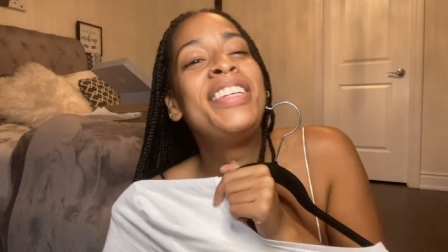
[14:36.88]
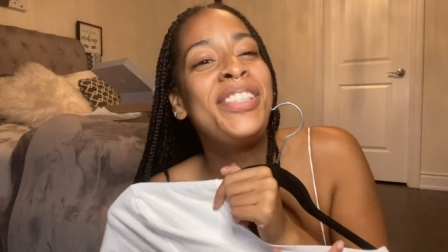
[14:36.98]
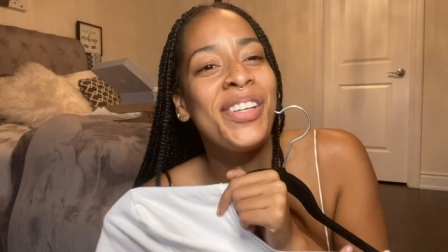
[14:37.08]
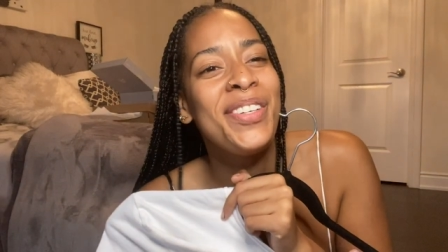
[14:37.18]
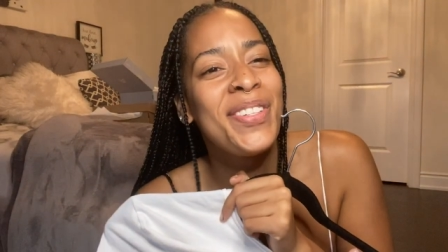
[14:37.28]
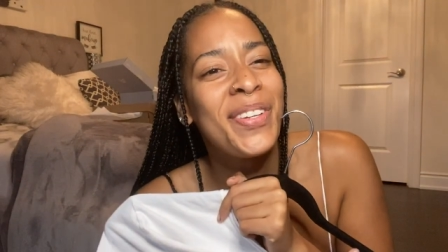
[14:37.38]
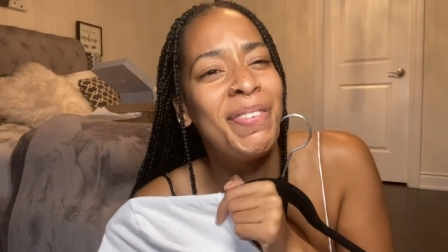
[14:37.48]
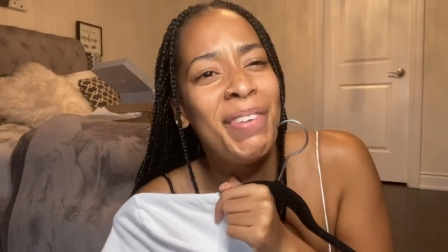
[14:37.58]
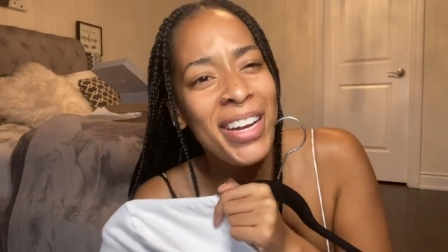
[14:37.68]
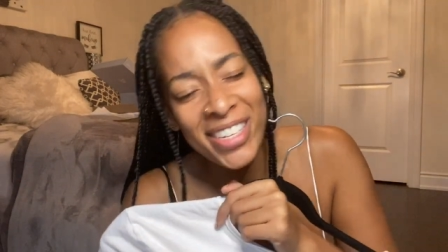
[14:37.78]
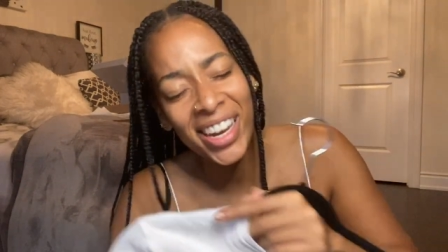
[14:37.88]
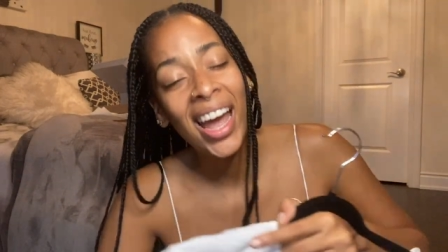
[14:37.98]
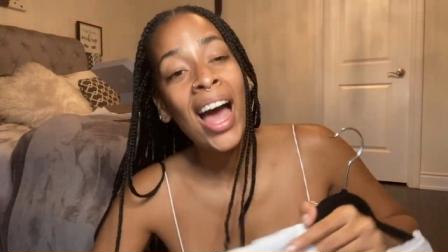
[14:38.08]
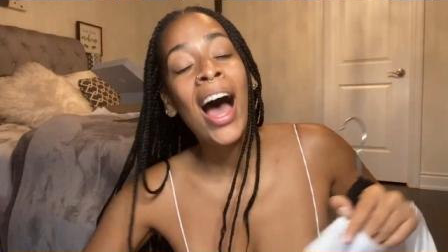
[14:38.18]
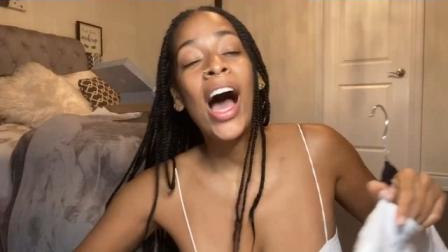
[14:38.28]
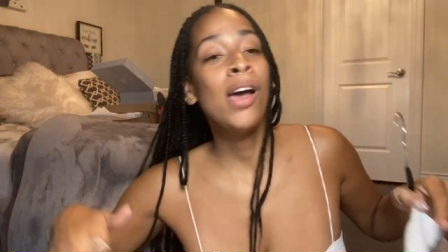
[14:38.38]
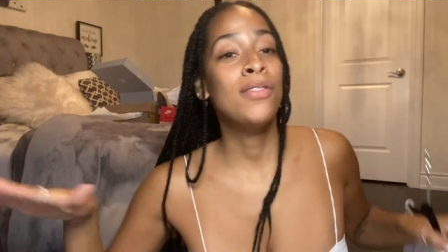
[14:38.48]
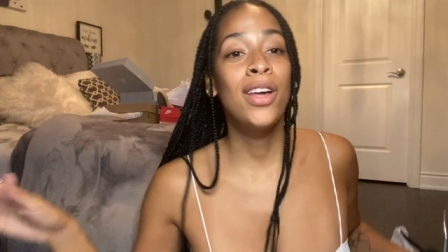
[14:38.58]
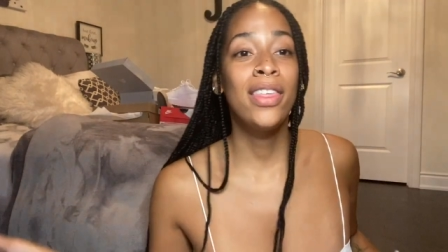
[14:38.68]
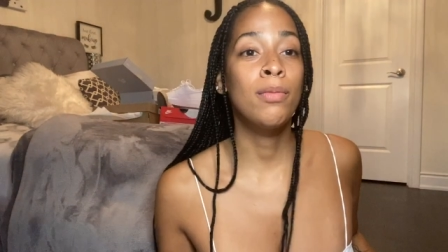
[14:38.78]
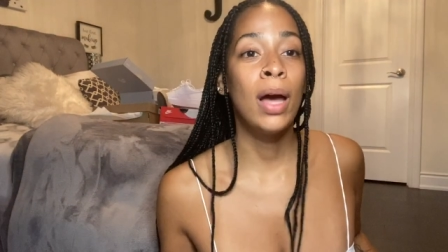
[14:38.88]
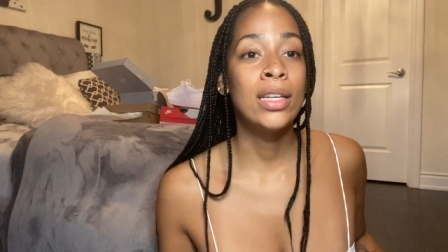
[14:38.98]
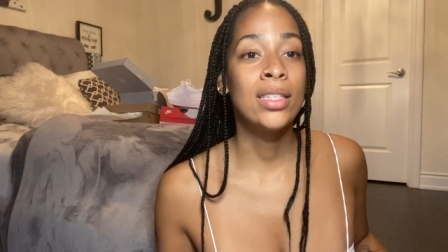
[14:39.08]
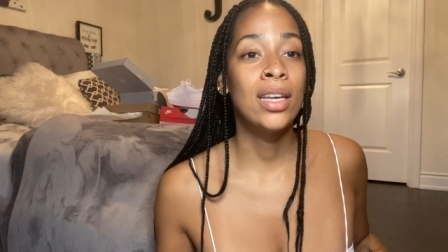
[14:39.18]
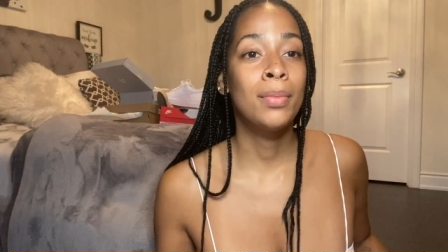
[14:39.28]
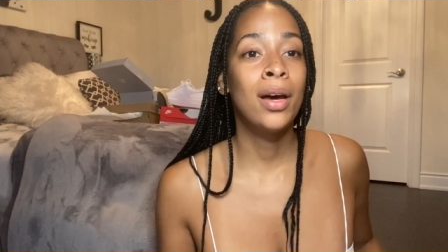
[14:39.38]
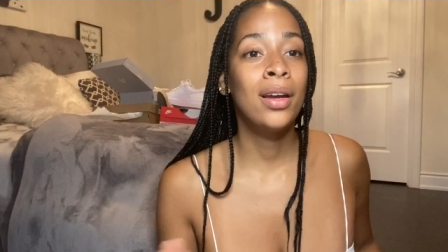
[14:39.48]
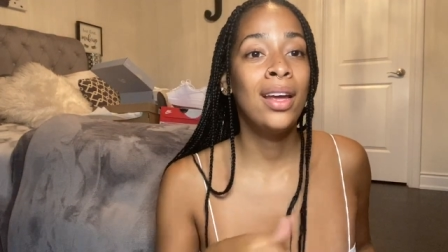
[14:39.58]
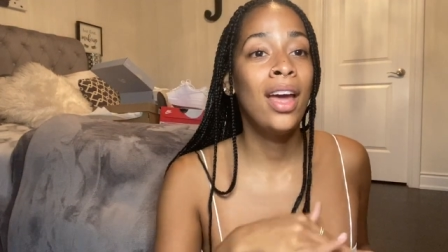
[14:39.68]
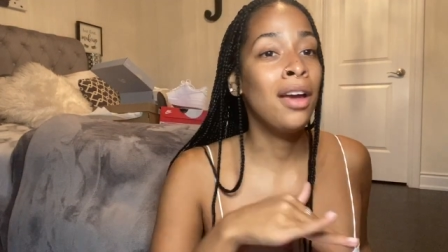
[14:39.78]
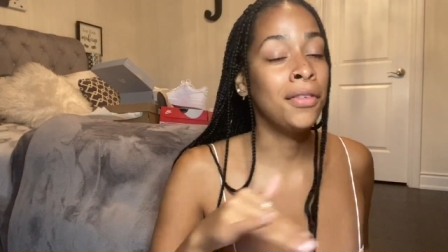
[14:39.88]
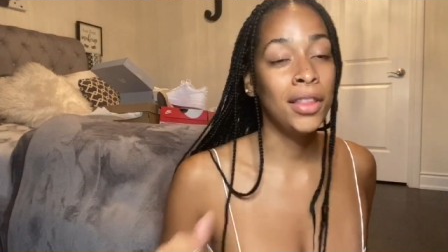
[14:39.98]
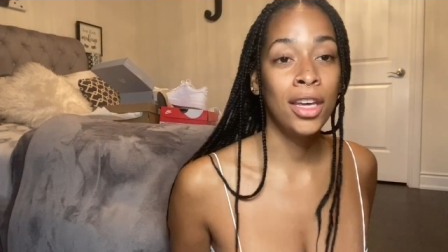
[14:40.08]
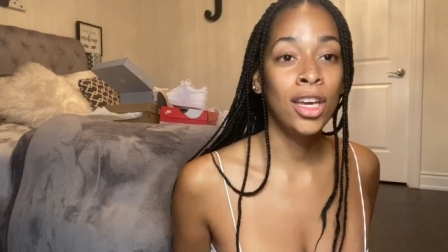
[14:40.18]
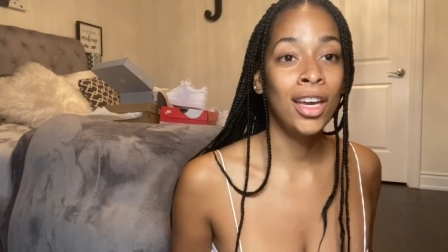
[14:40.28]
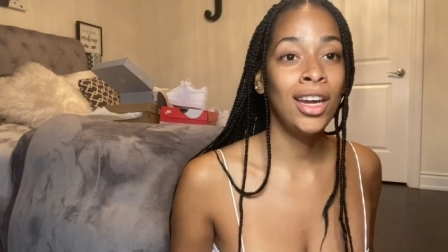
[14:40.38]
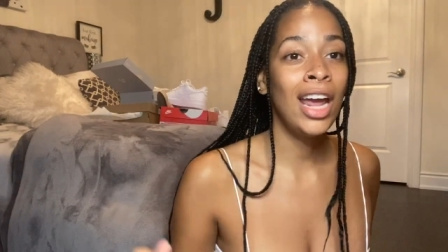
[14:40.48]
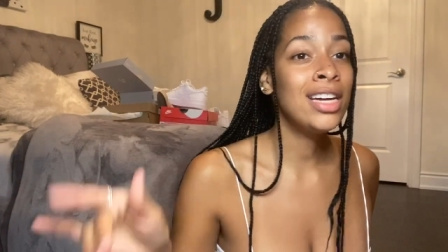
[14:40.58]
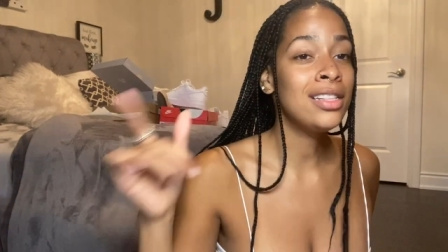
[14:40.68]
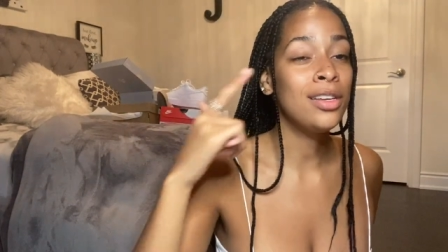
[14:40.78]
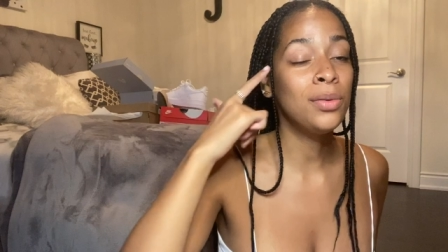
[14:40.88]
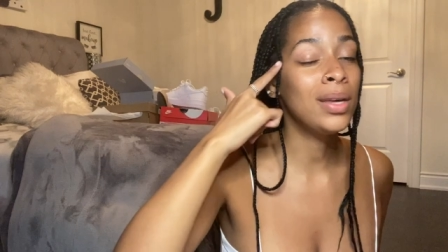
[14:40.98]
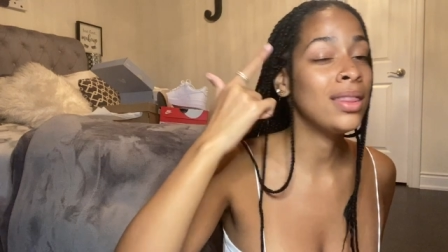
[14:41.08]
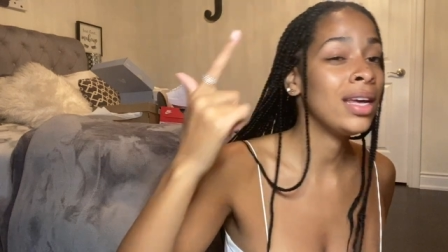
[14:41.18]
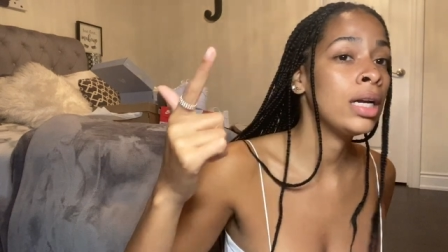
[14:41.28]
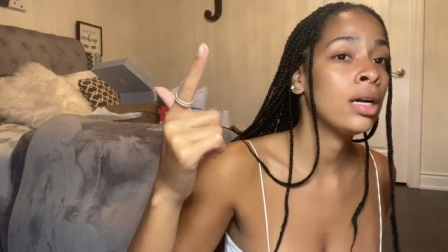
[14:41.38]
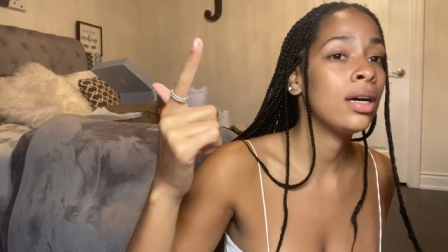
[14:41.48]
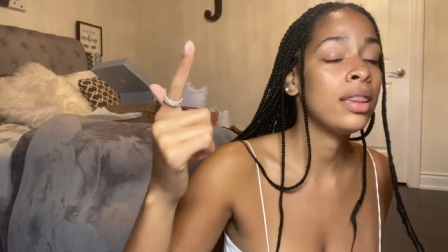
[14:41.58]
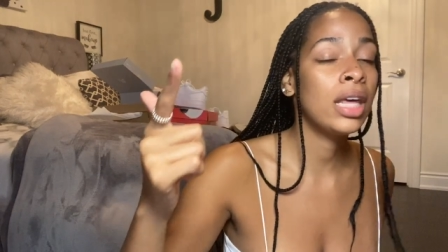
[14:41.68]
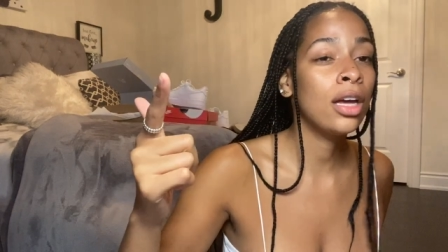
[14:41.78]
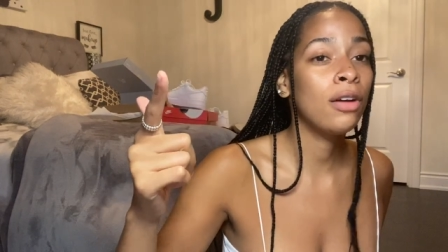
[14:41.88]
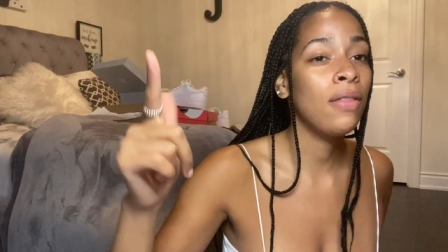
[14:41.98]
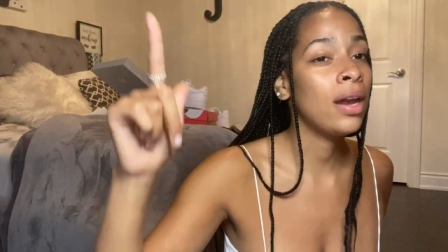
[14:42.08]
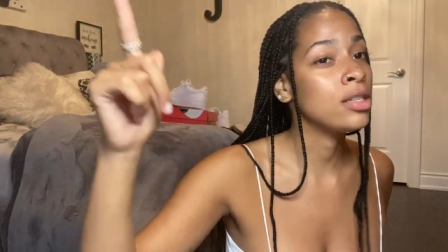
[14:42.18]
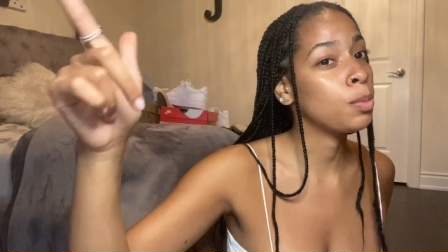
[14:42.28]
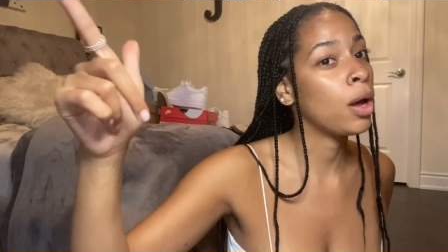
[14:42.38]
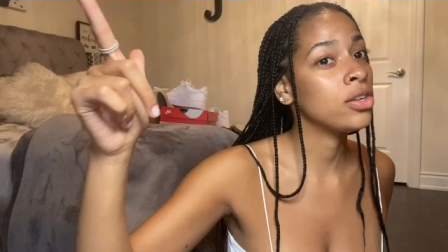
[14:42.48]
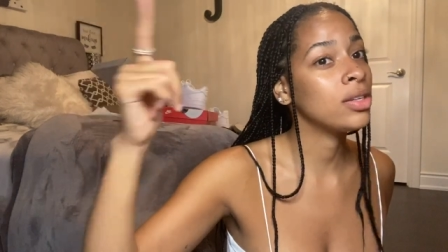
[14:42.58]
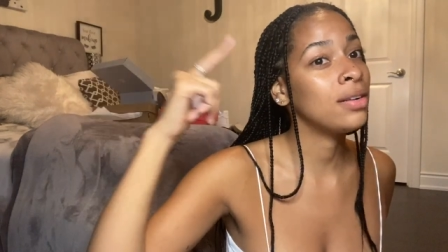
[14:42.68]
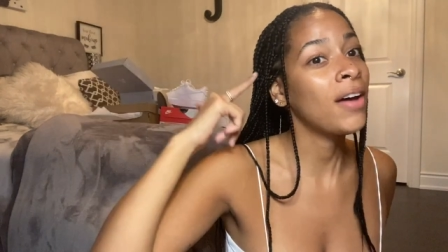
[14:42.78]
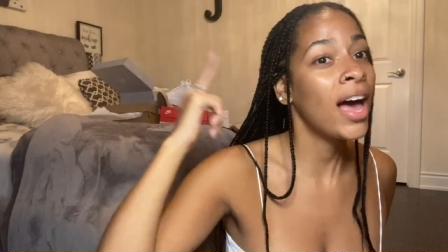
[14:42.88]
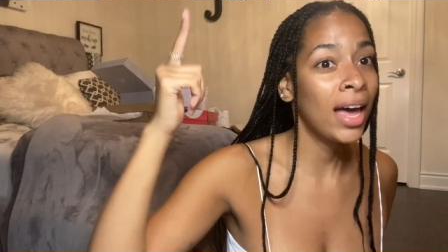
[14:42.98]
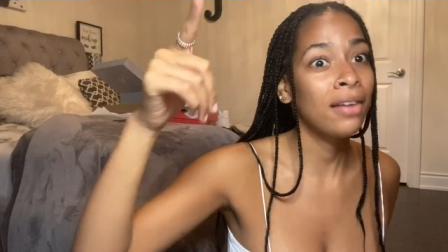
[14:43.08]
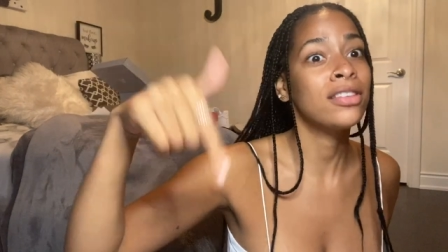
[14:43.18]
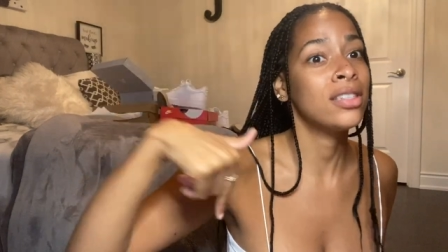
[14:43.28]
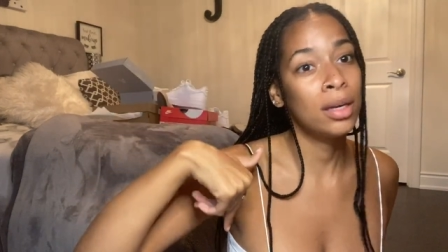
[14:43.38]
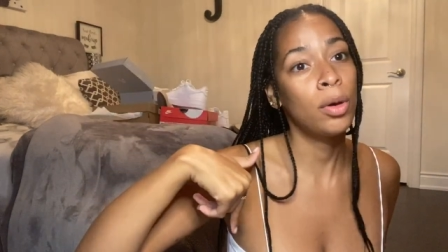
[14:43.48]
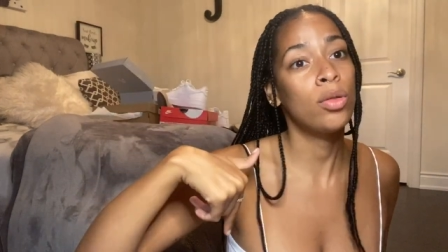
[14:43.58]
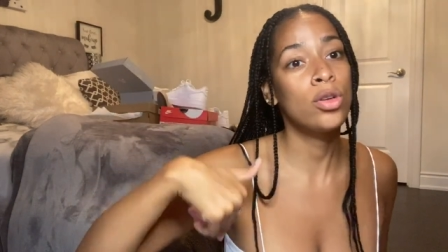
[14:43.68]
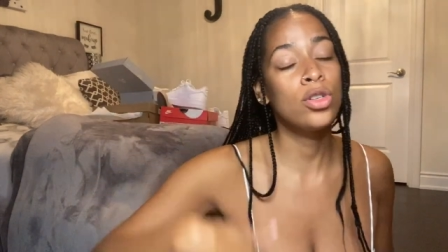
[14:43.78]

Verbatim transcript: this shirt so much i have nothing bad to say about it everything good anything you can think think of that is positive i have to say about this